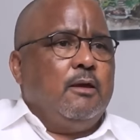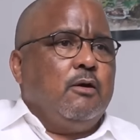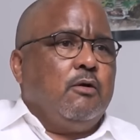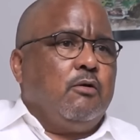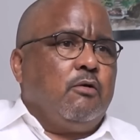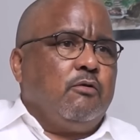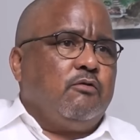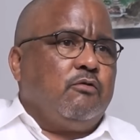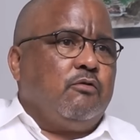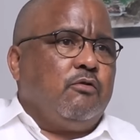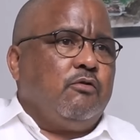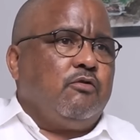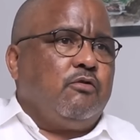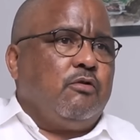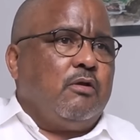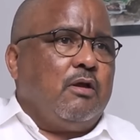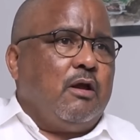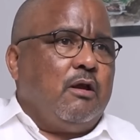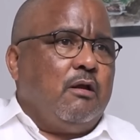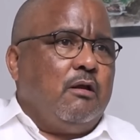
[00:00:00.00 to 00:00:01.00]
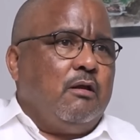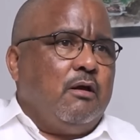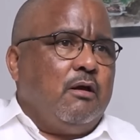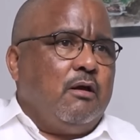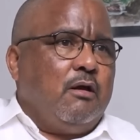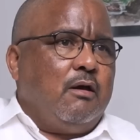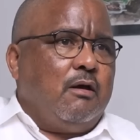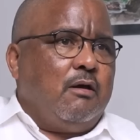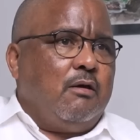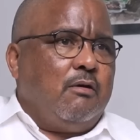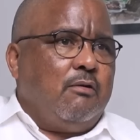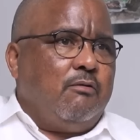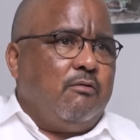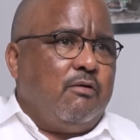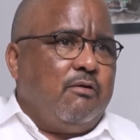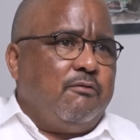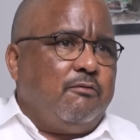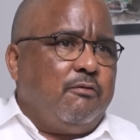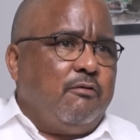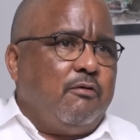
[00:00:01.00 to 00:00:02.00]
constitutional
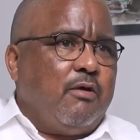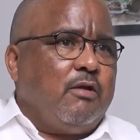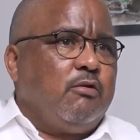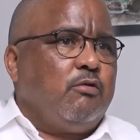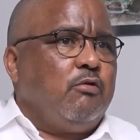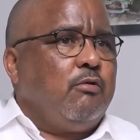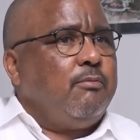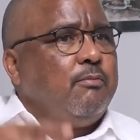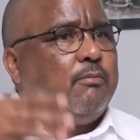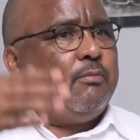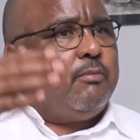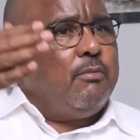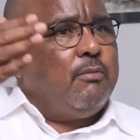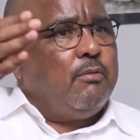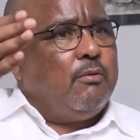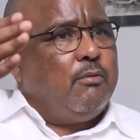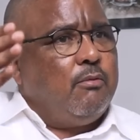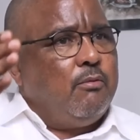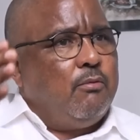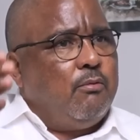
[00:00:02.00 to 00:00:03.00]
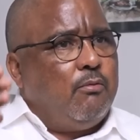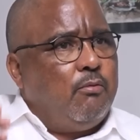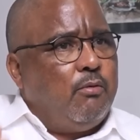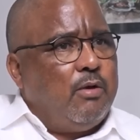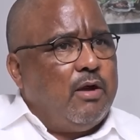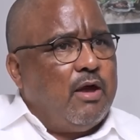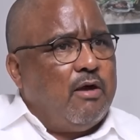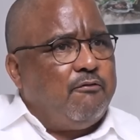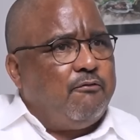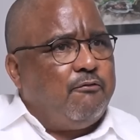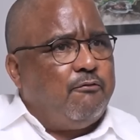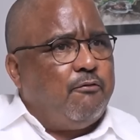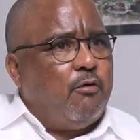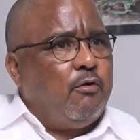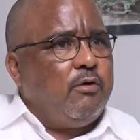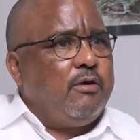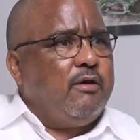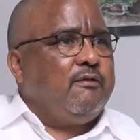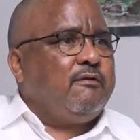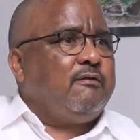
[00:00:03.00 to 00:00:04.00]
referendum, we have
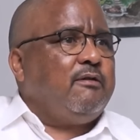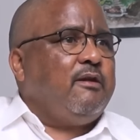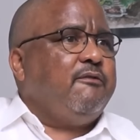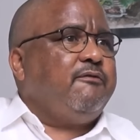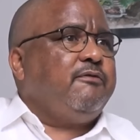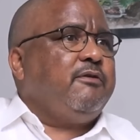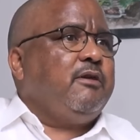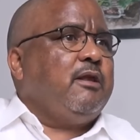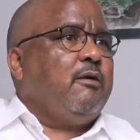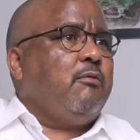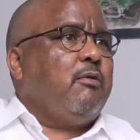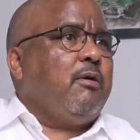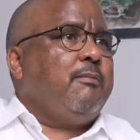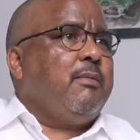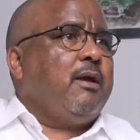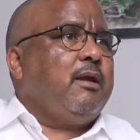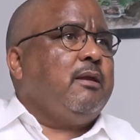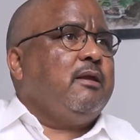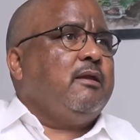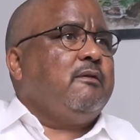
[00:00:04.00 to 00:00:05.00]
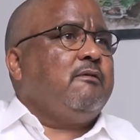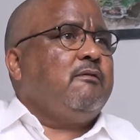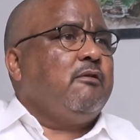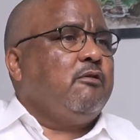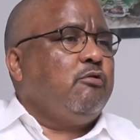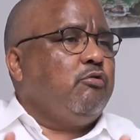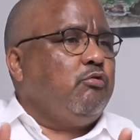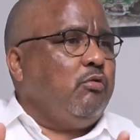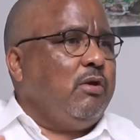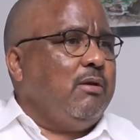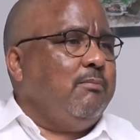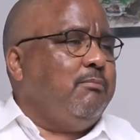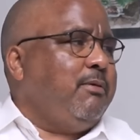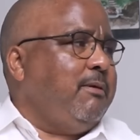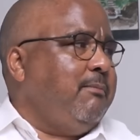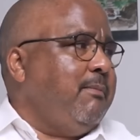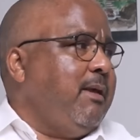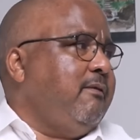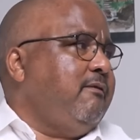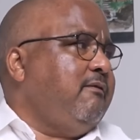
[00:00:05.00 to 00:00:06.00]
4 years left in our mandate to
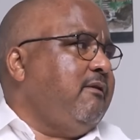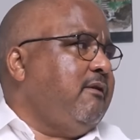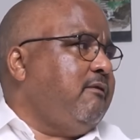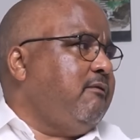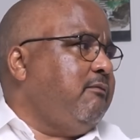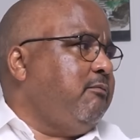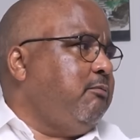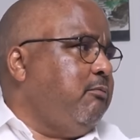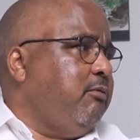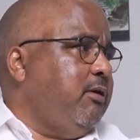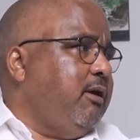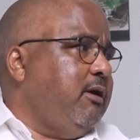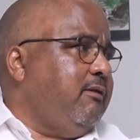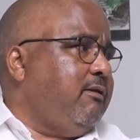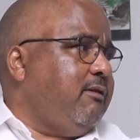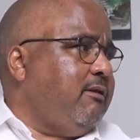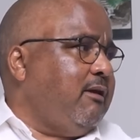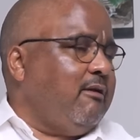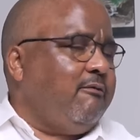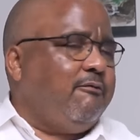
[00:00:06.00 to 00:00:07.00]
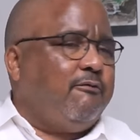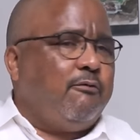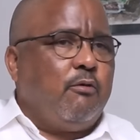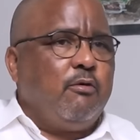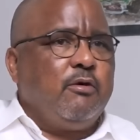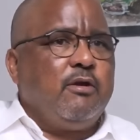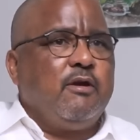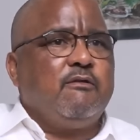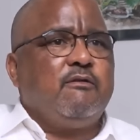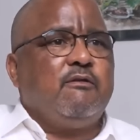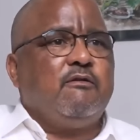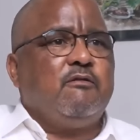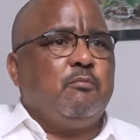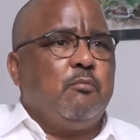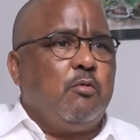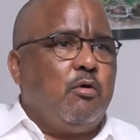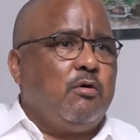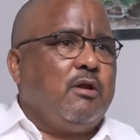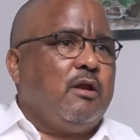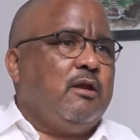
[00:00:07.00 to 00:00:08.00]
implement it. We think 4 years is
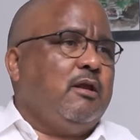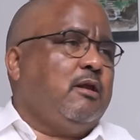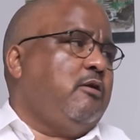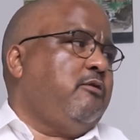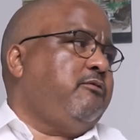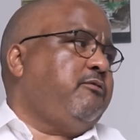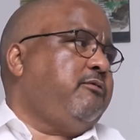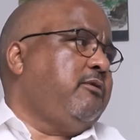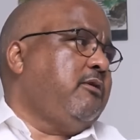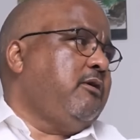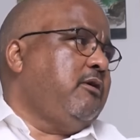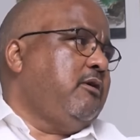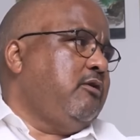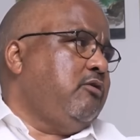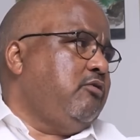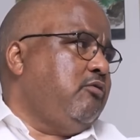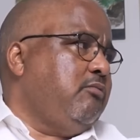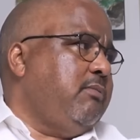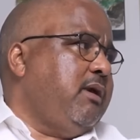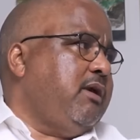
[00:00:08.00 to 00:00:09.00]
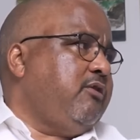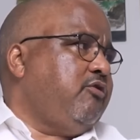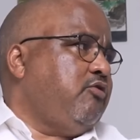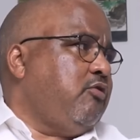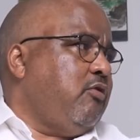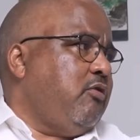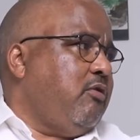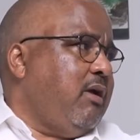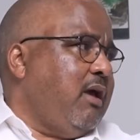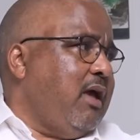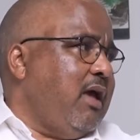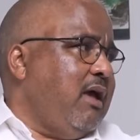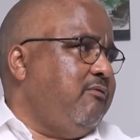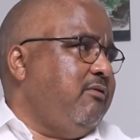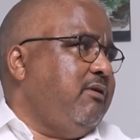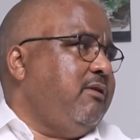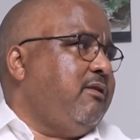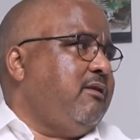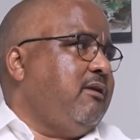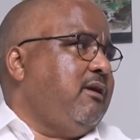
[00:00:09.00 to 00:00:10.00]
more than enough to make sure
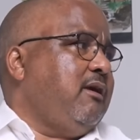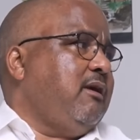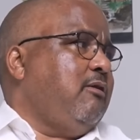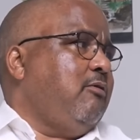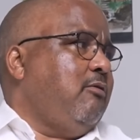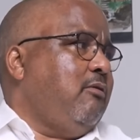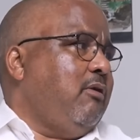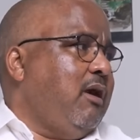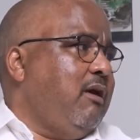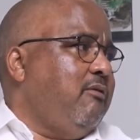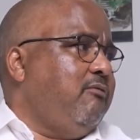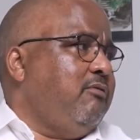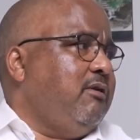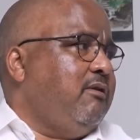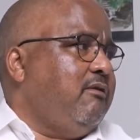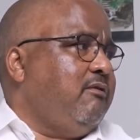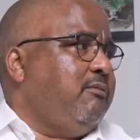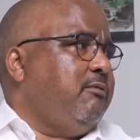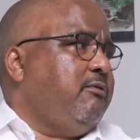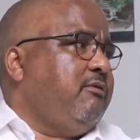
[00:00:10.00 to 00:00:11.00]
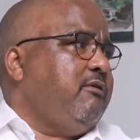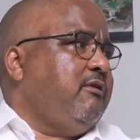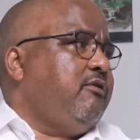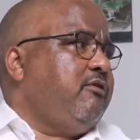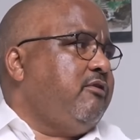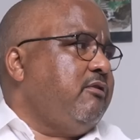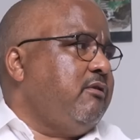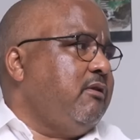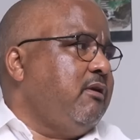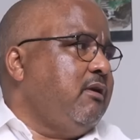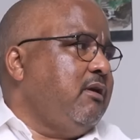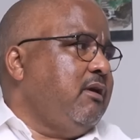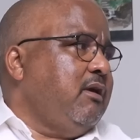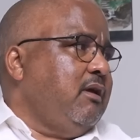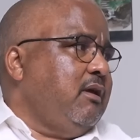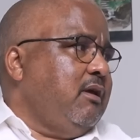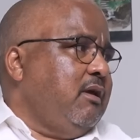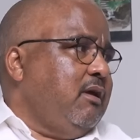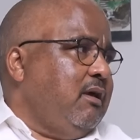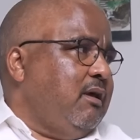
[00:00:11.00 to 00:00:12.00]
everything or every disposition
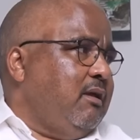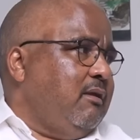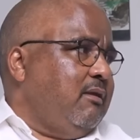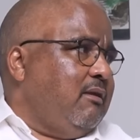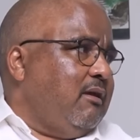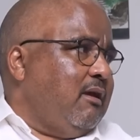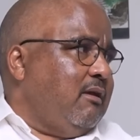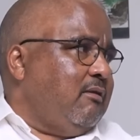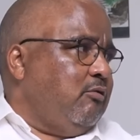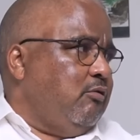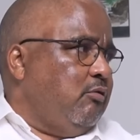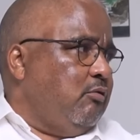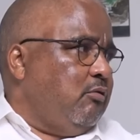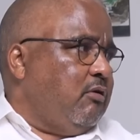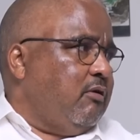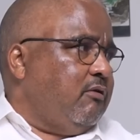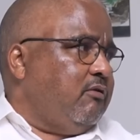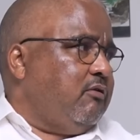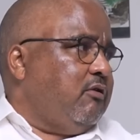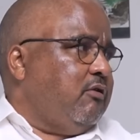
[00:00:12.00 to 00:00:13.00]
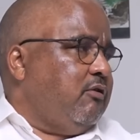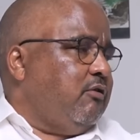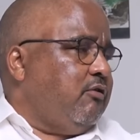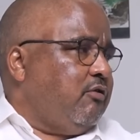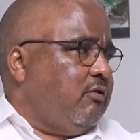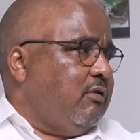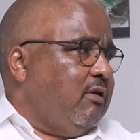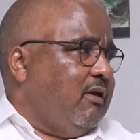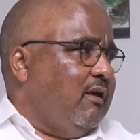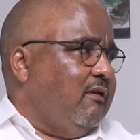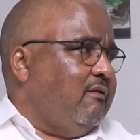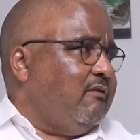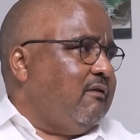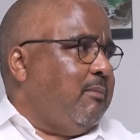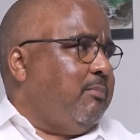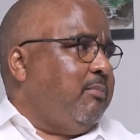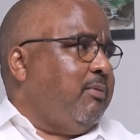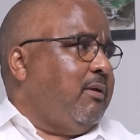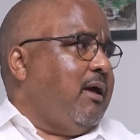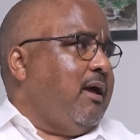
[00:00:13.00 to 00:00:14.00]
in that new constitution is
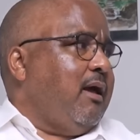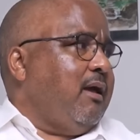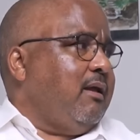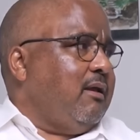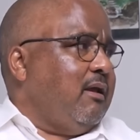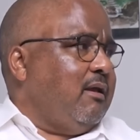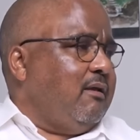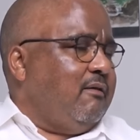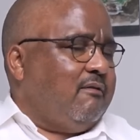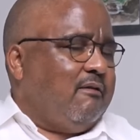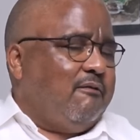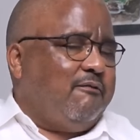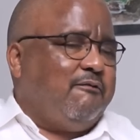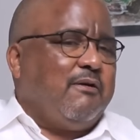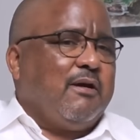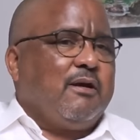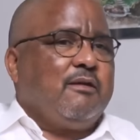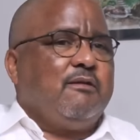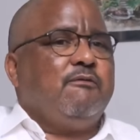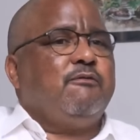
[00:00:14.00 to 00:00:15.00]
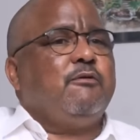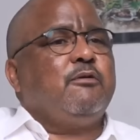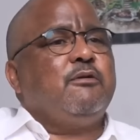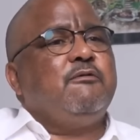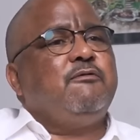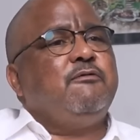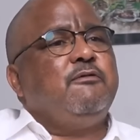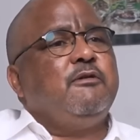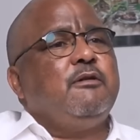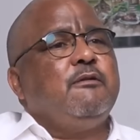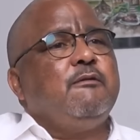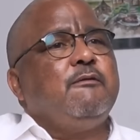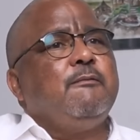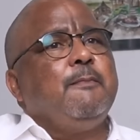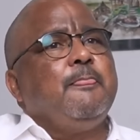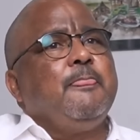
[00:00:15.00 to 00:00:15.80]
applied and is effective on the field.